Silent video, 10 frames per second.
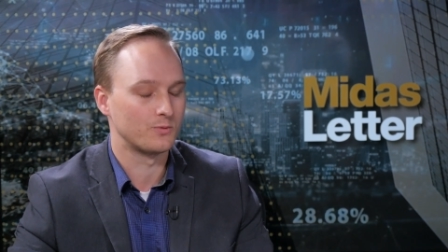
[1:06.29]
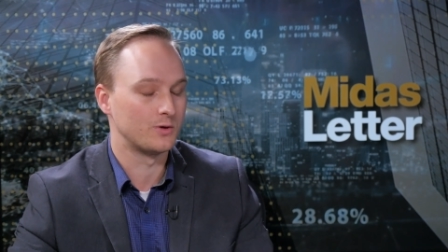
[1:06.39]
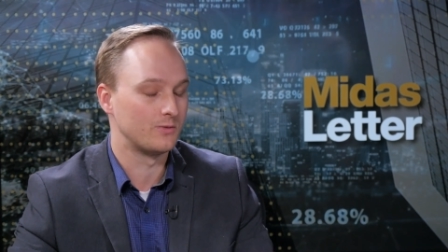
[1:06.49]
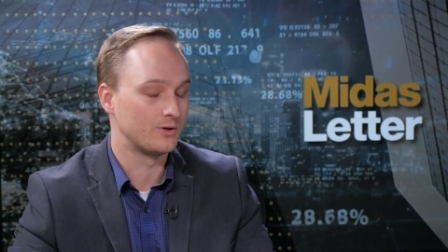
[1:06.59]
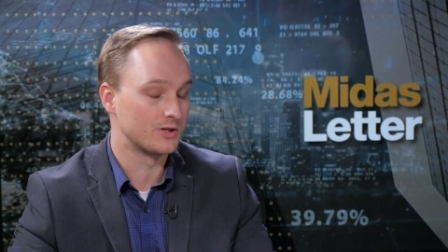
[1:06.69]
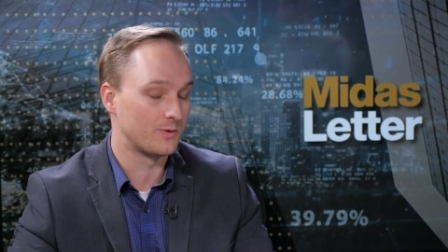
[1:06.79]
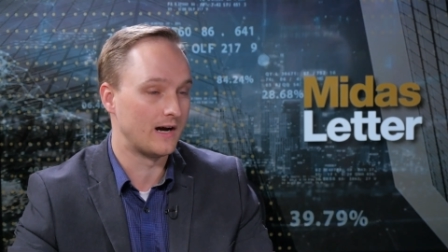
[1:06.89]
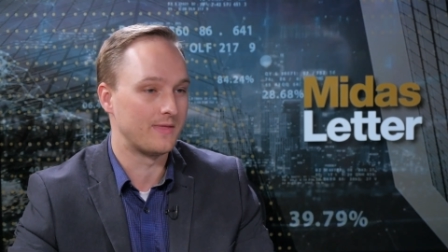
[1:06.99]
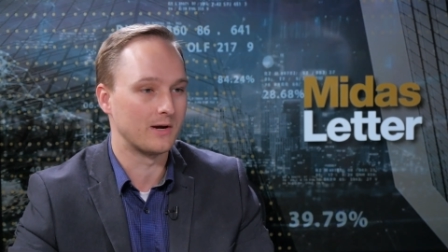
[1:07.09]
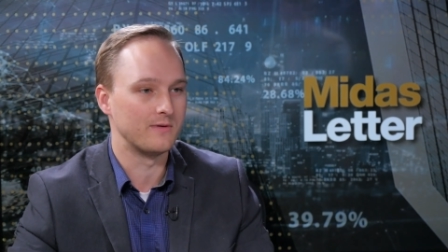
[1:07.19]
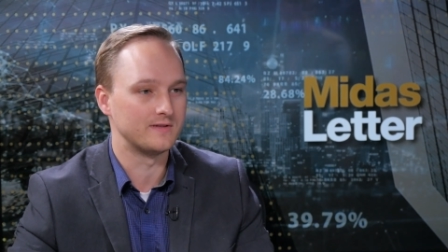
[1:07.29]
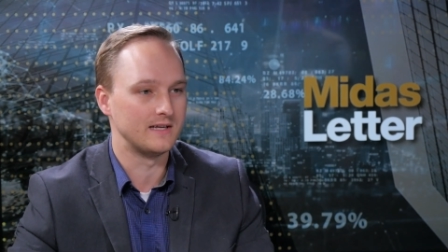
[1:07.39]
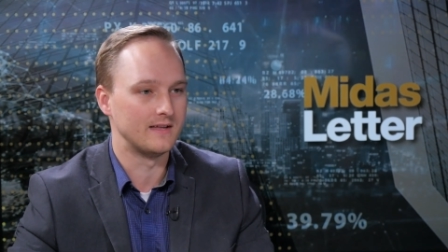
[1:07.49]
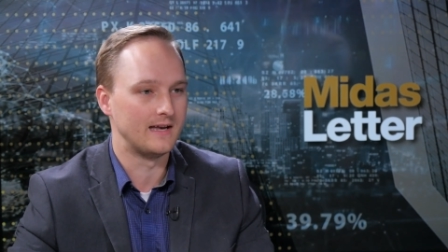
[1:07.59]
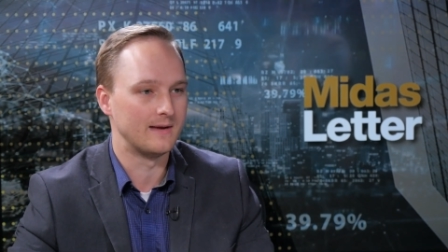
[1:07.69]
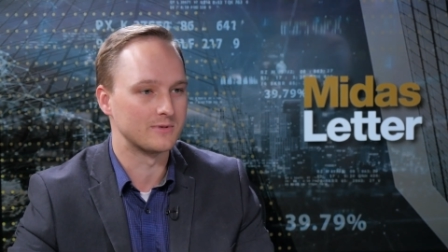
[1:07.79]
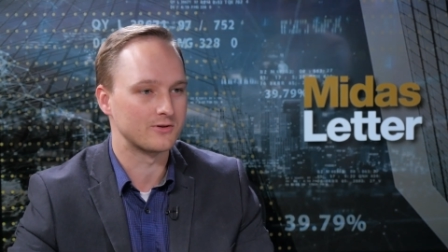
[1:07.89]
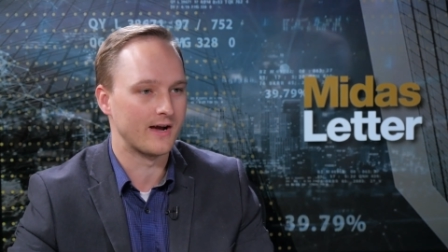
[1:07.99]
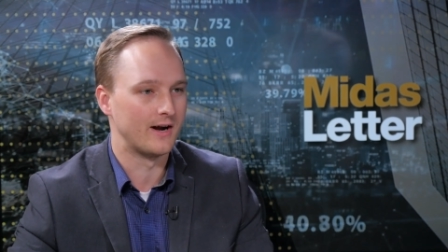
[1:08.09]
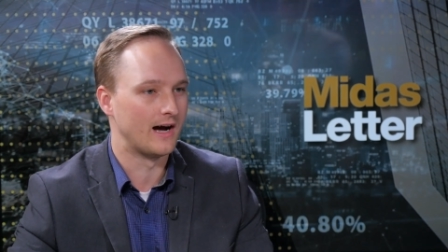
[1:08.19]
which is why I think we've seen the names
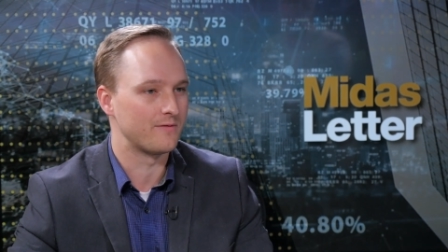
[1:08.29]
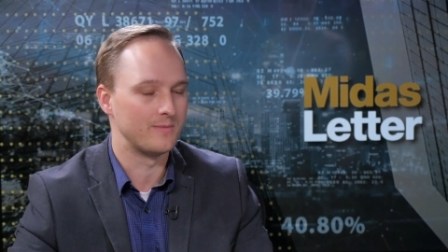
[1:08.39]
trade off.